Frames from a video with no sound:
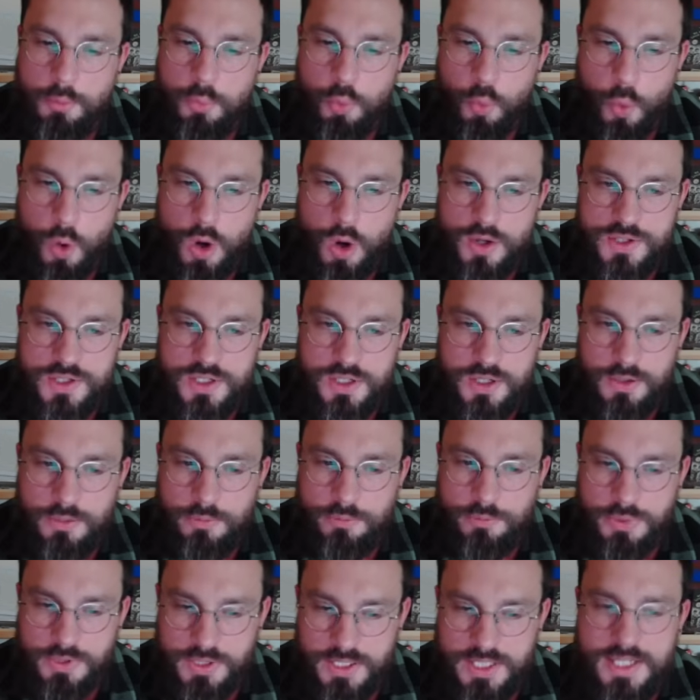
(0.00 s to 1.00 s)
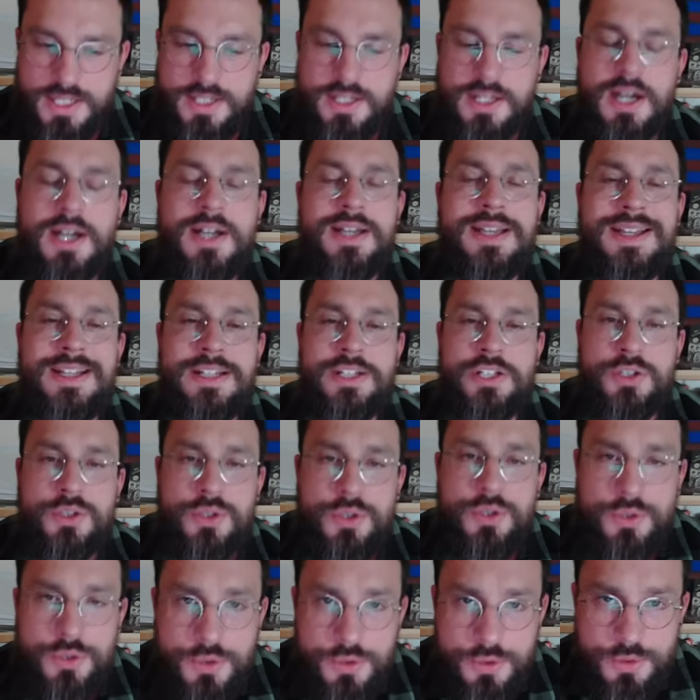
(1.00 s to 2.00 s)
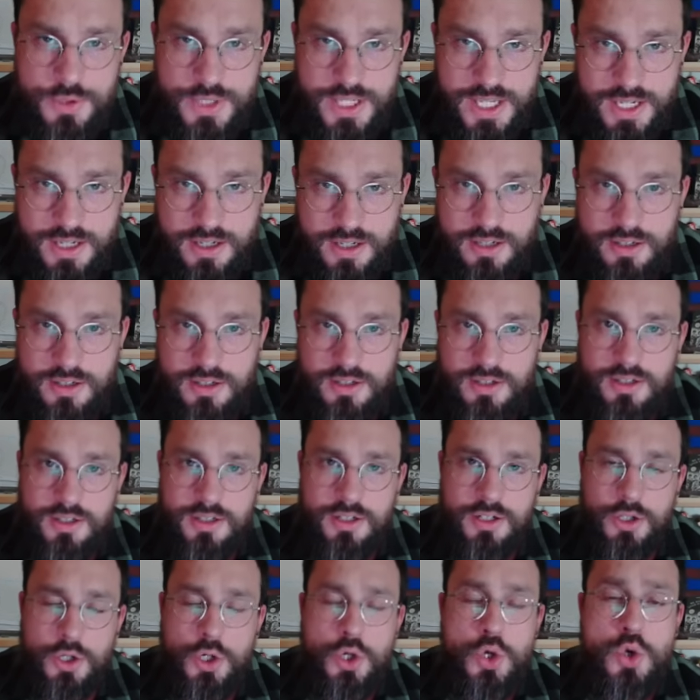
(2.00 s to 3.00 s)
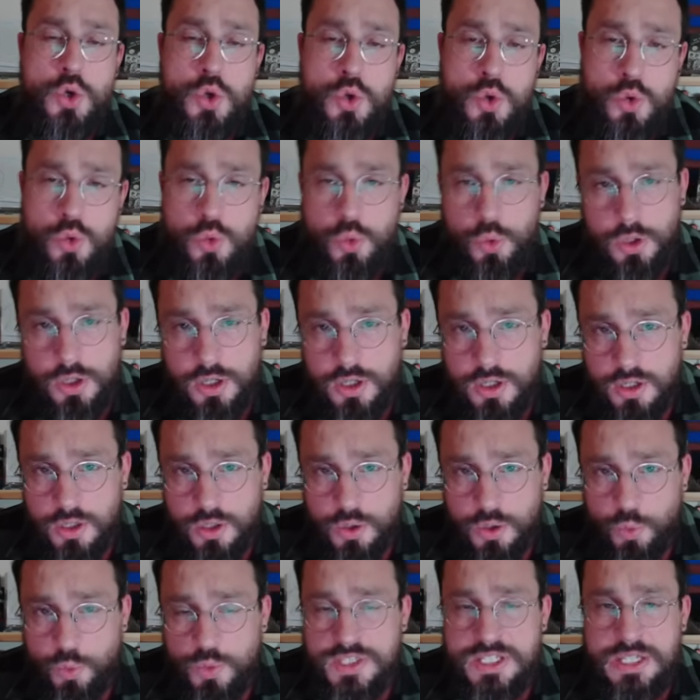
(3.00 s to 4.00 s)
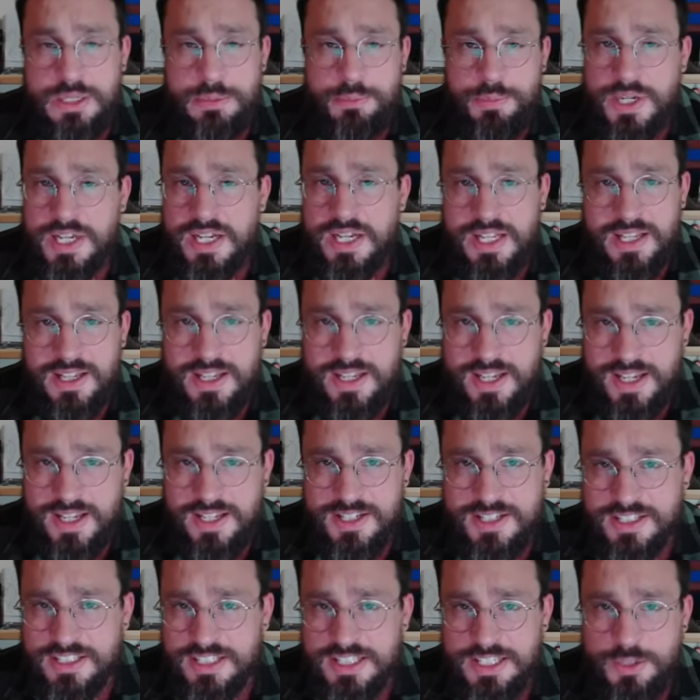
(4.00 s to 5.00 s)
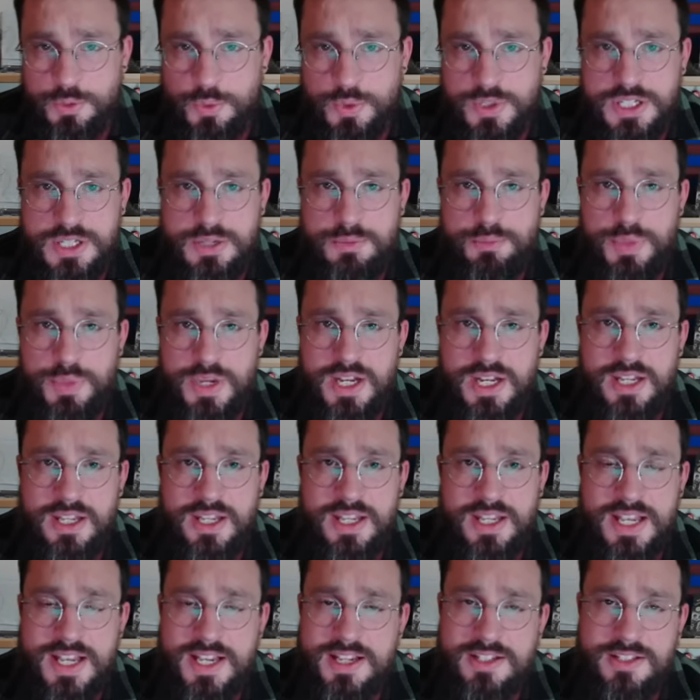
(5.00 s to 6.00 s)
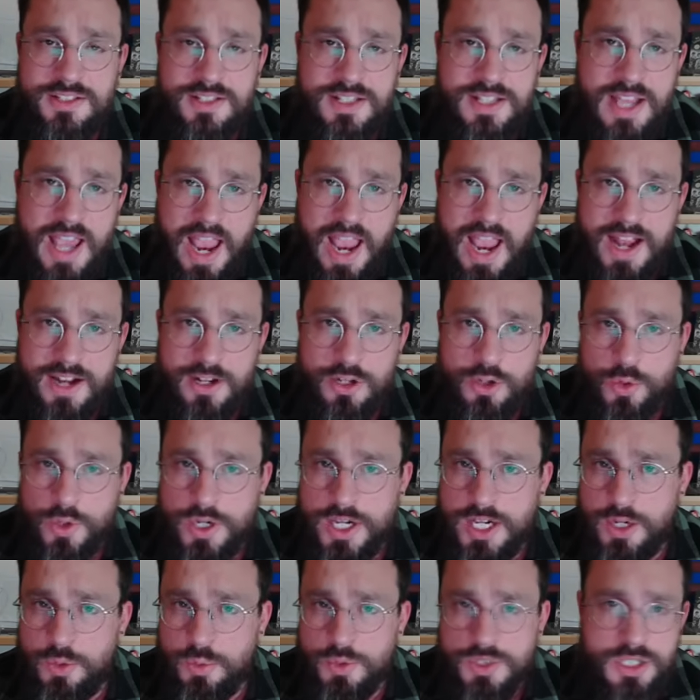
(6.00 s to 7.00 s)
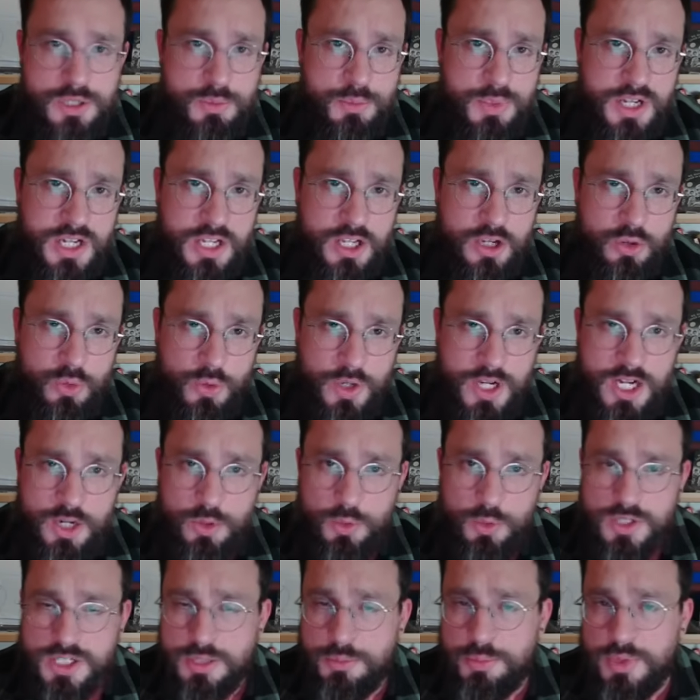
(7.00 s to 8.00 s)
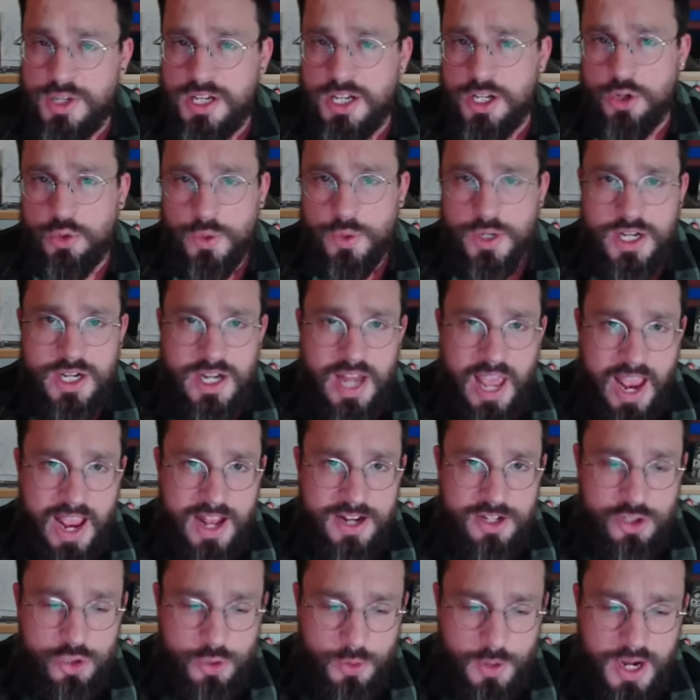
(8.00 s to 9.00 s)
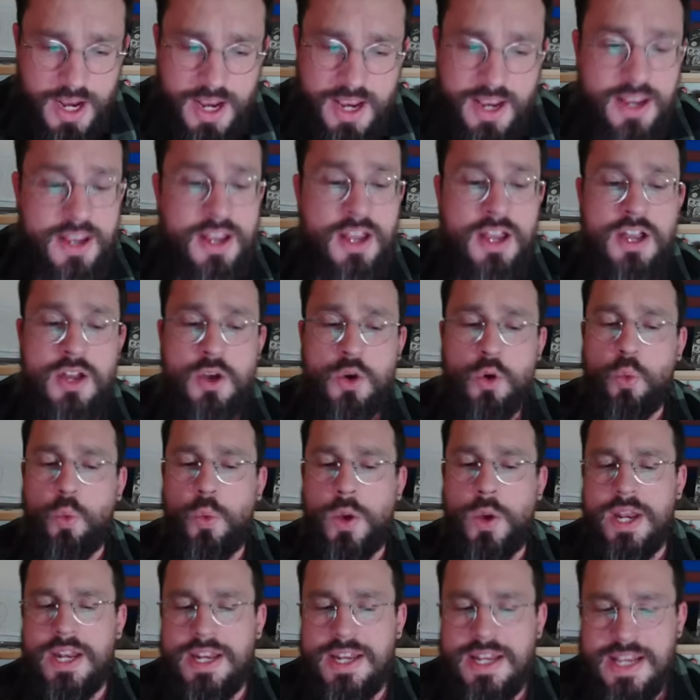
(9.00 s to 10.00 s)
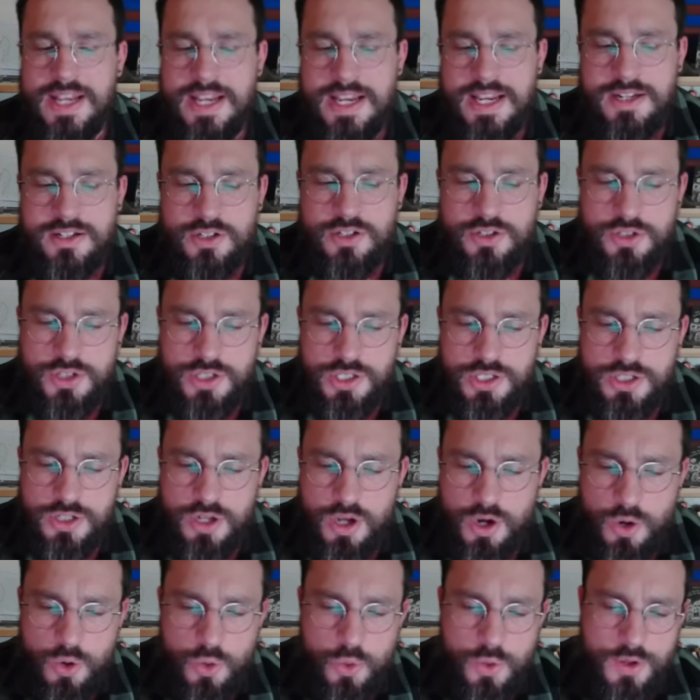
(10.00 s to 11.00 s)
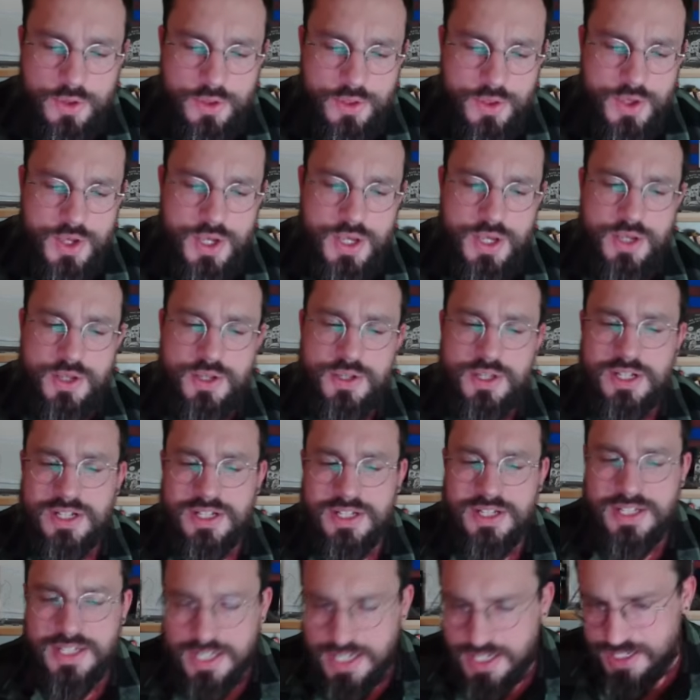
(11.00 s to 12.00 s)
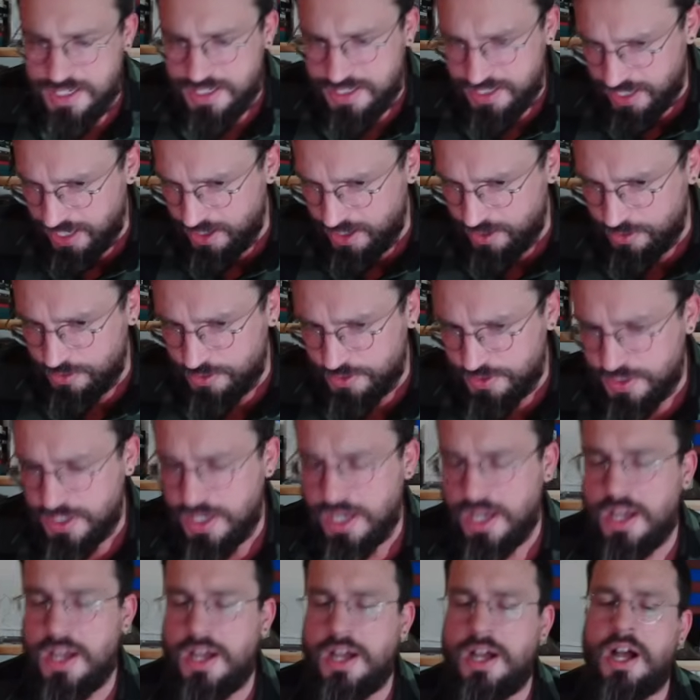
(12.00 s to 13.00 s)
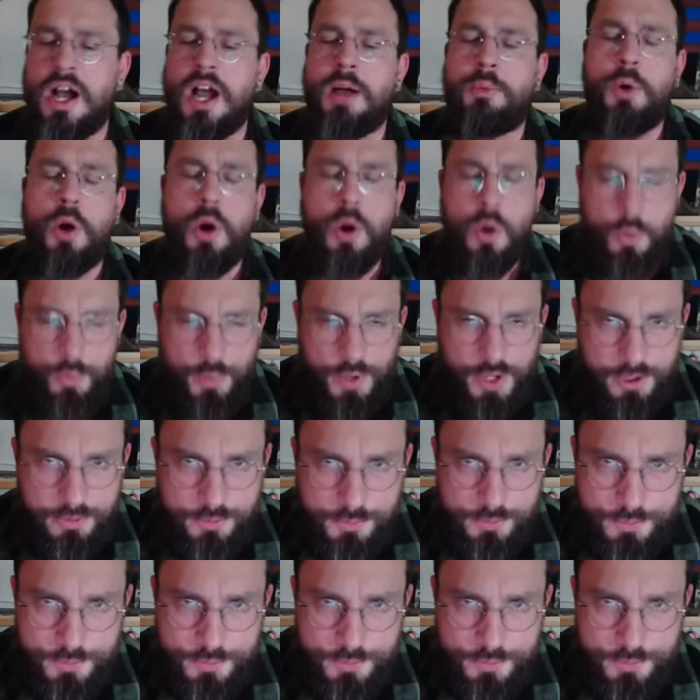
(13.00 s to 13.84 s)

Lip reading: was complete. Against who, Nick? Who? Was he beating Kingsley? Was he beating Kingsley and Creed? Was he beating Creed? Was he beating Creed and Trey? We need to know these details. I'm hoping